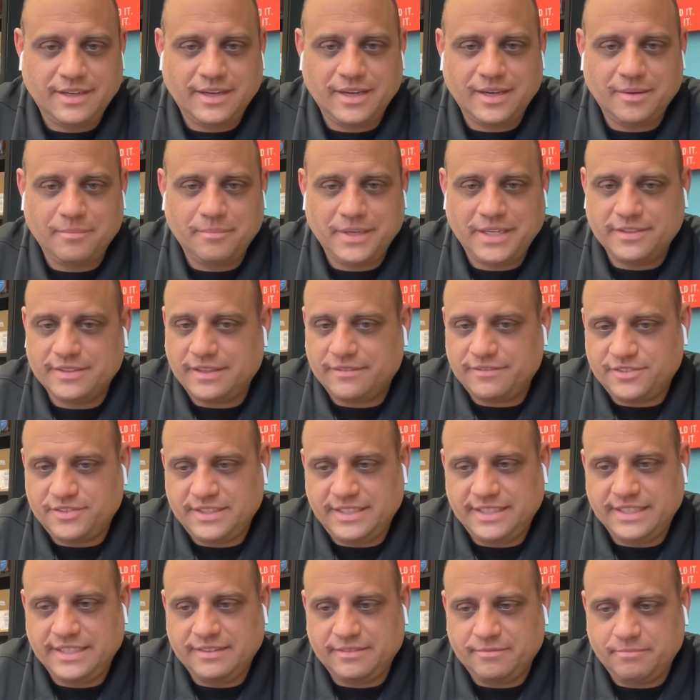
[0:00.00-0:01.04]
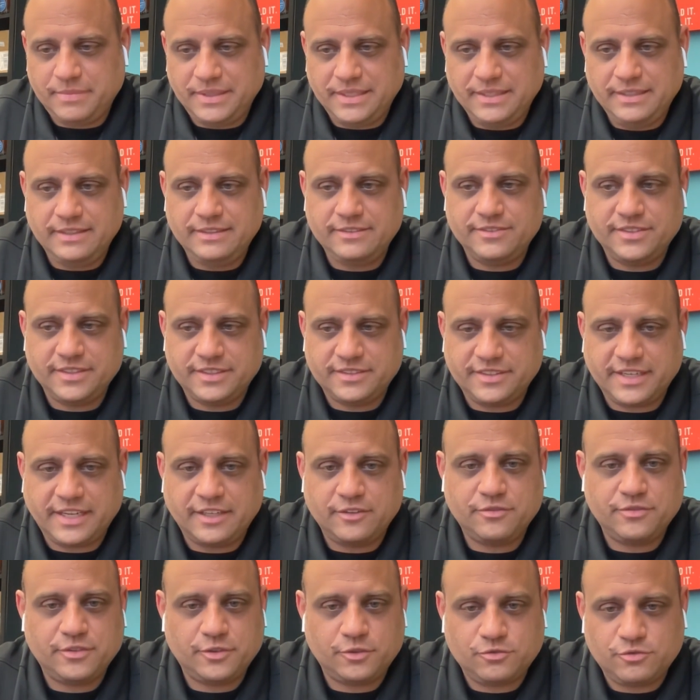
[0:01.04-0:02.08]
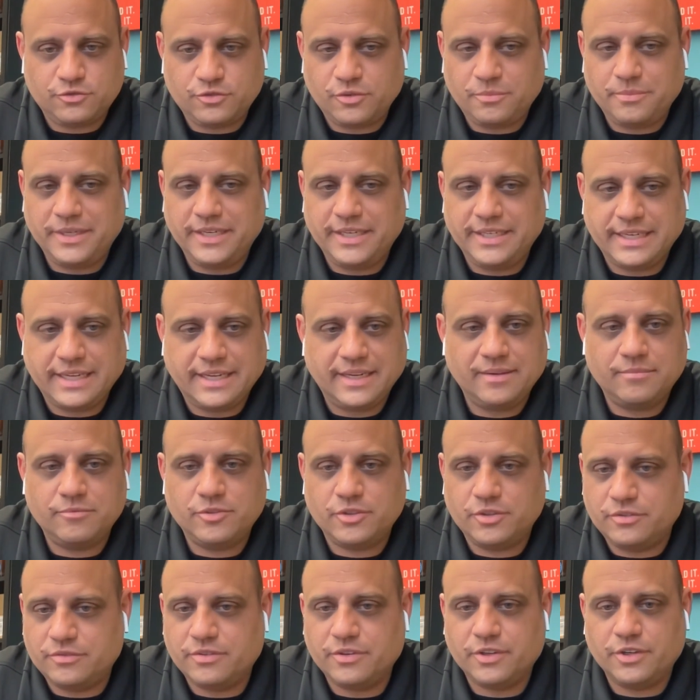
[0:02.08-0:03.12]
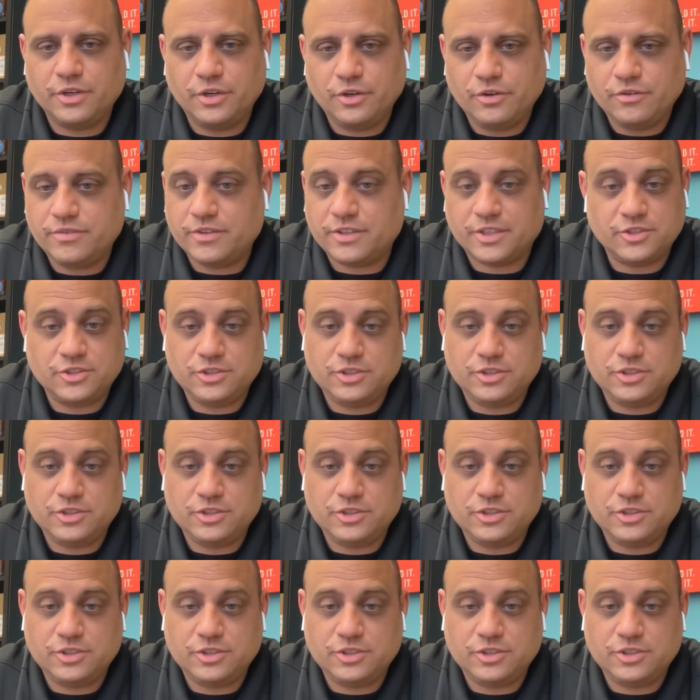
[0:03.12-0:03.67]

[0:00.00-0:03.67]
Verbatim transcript: um, because I've seen it being successful so many times over and over.